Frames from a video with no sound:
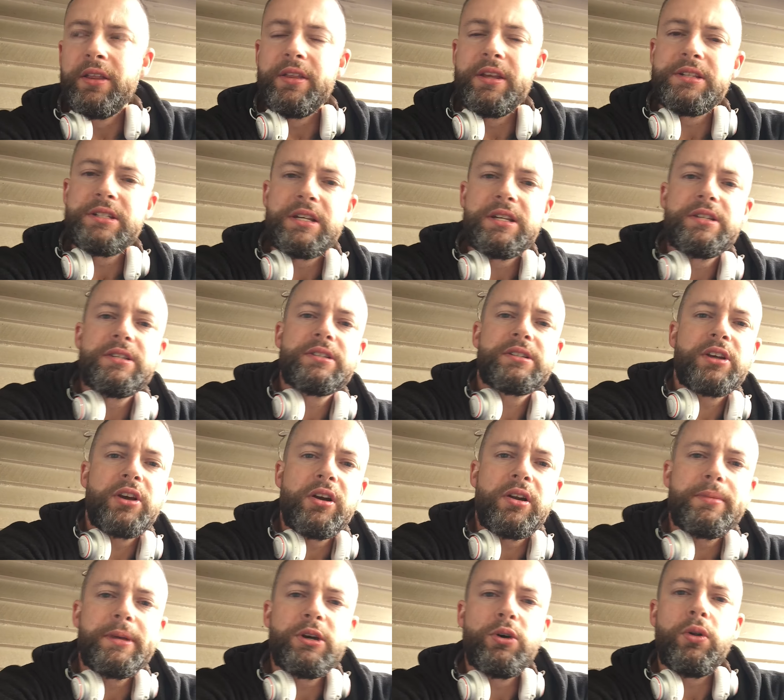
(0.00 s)
this is
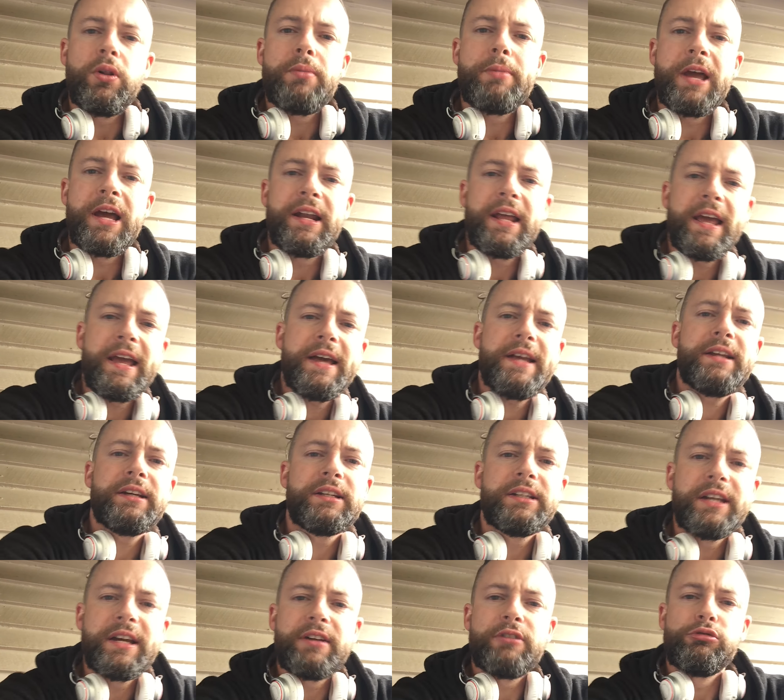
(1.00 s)
going to be all about how to
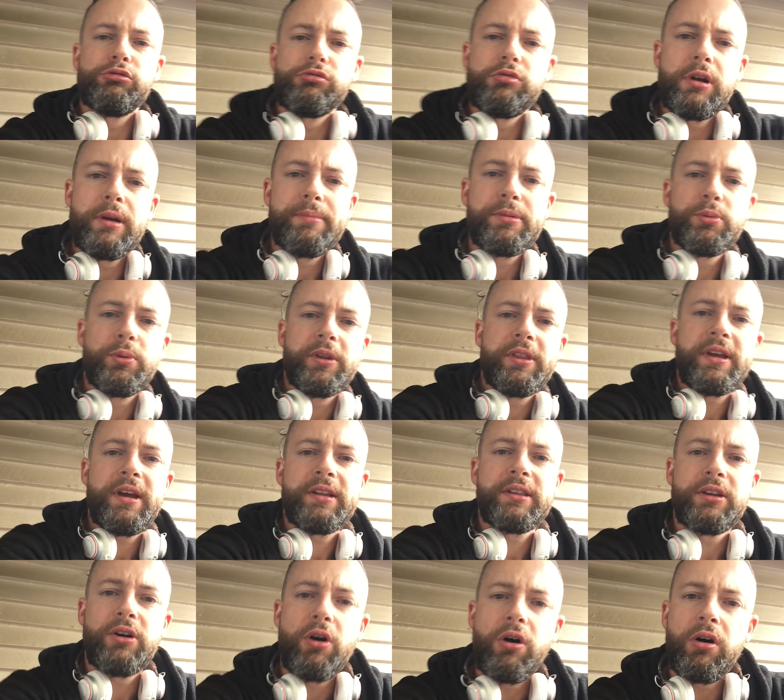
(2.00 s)
get ripped
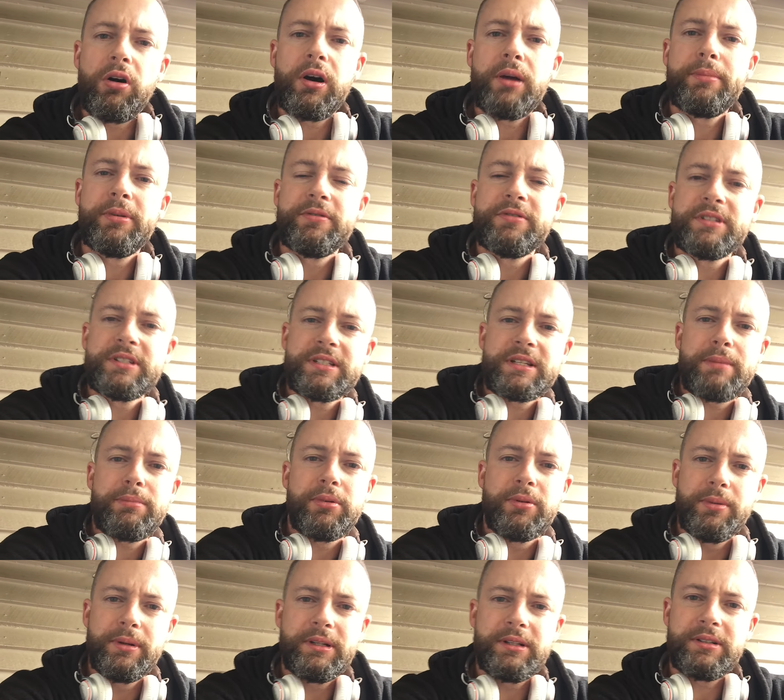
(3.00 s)
without the hype of
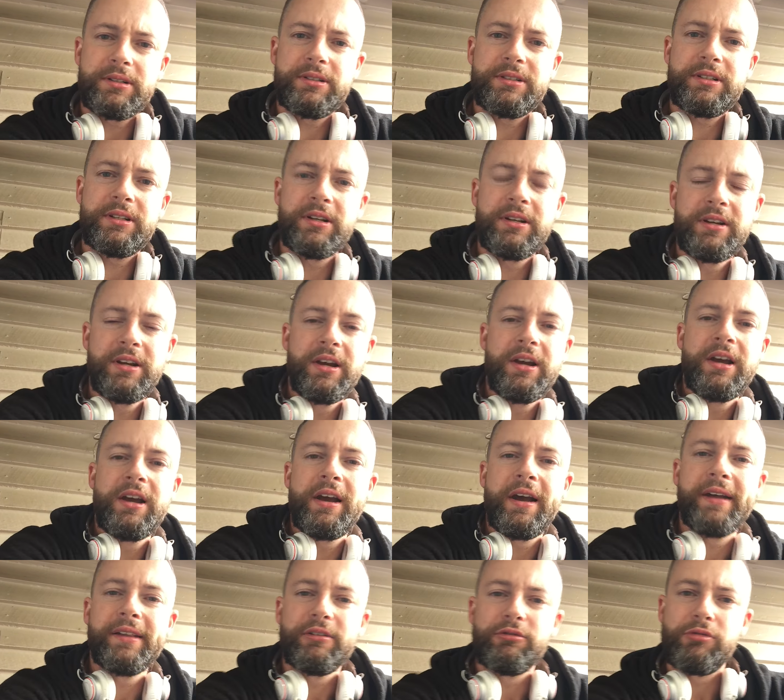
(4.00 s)
supplements
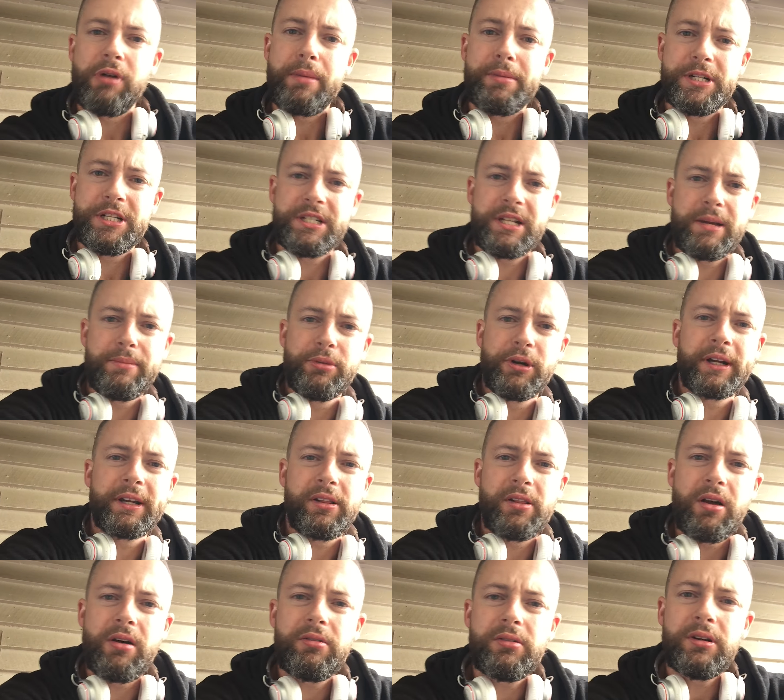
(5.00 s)
and the rubbish they bring
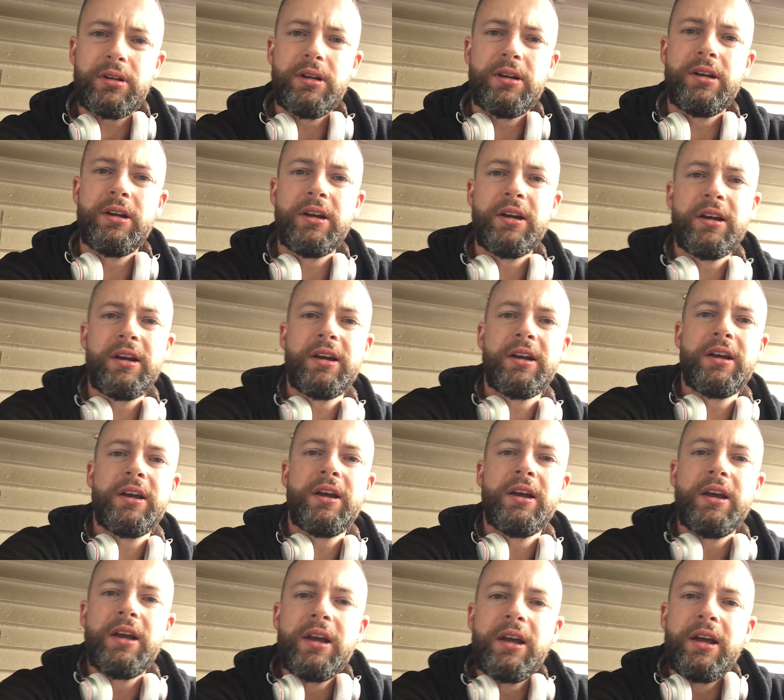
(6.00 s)
along.
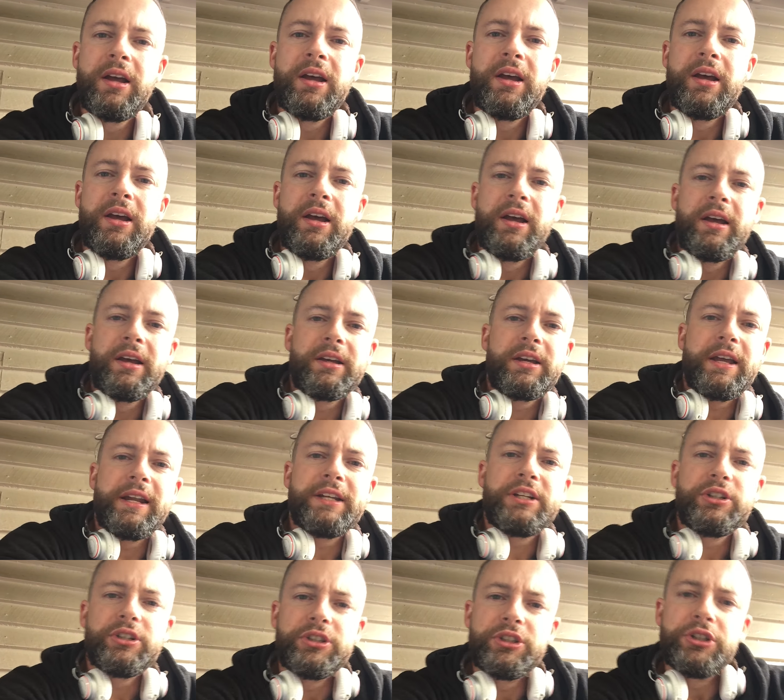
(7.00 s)

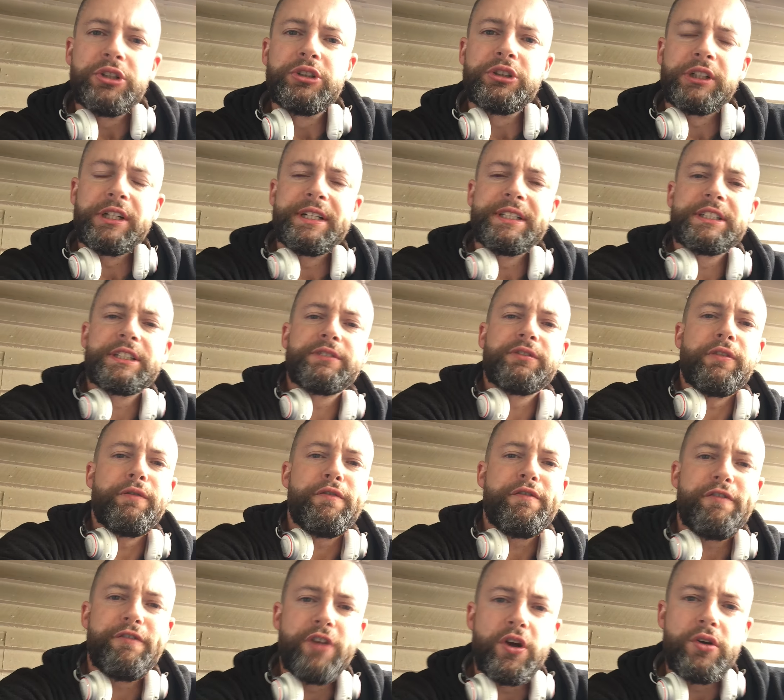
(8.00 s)
Getting your nutrients from
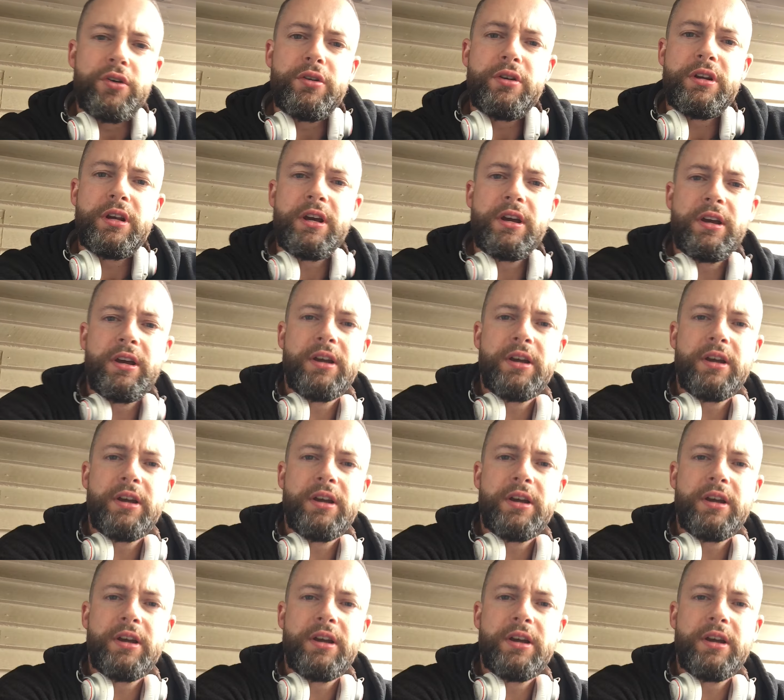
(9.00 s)
food